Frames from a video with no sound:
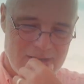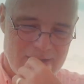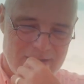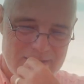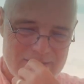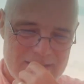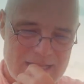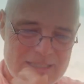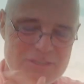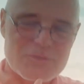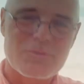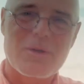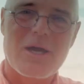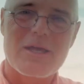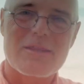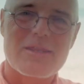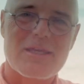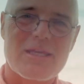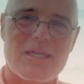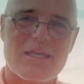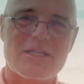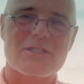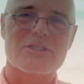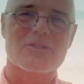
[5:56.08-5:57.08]
That's why I
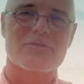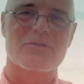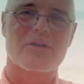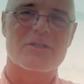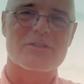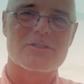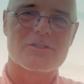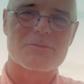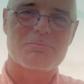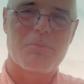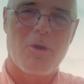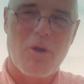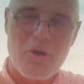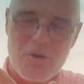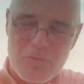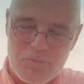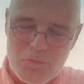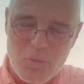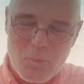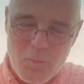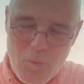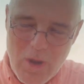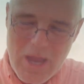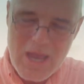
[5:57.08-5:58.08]
think each of us, part of
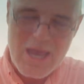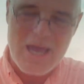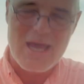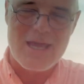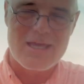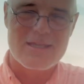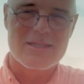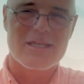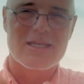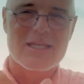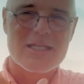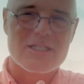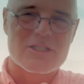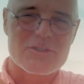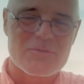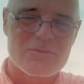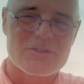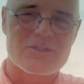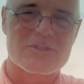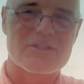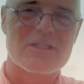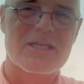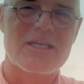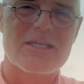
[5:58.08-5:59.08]
a way that each of
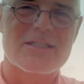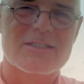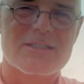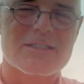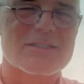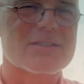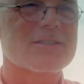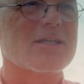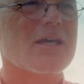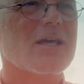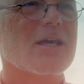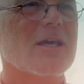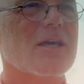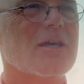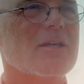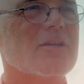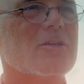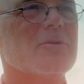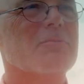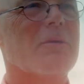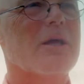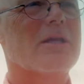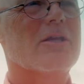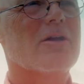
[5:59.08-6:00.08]
us needs is,
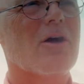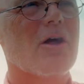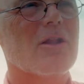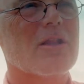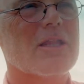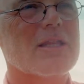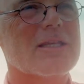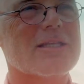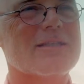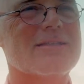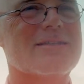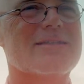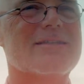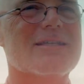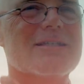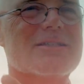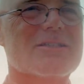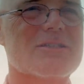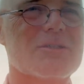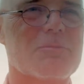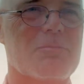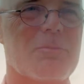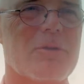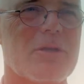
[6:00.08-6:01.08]
you might call it a
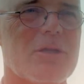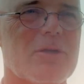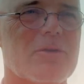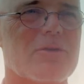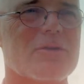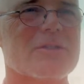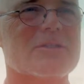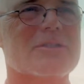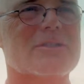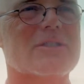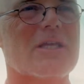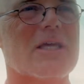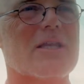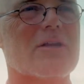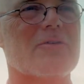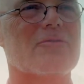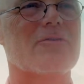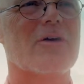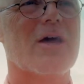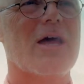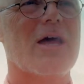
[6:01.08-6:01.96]
discipline or a set of